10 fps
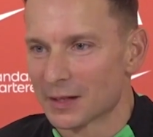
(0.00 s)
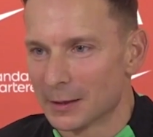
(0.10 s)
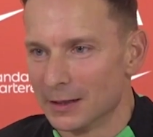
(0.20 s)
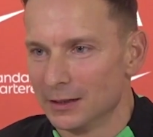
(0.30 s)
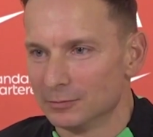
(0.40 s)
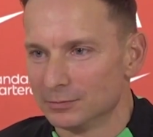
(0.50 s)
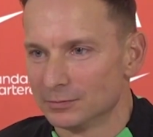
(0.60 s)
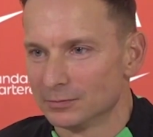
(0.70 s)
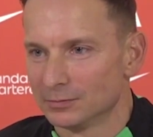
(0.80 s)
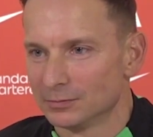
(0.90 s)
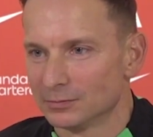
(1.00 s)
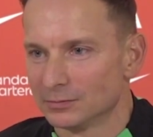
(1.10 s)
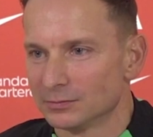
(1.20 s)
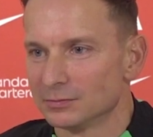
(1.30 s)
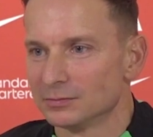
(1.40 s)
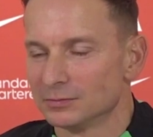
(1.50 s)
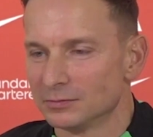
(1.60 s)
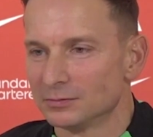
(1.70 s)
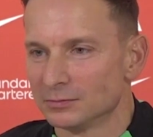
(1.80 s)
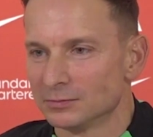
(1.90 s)
He, he, spoke recently about saying that you've
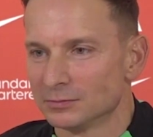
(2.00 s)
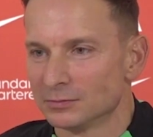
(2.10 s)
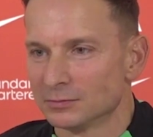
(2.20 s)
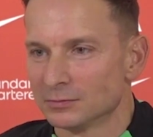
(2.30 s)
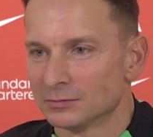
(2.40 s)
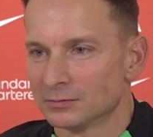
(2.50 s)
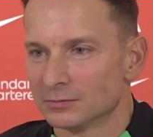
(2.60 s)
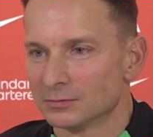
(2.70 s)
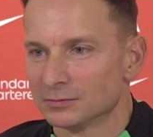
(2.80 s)
been really important to help him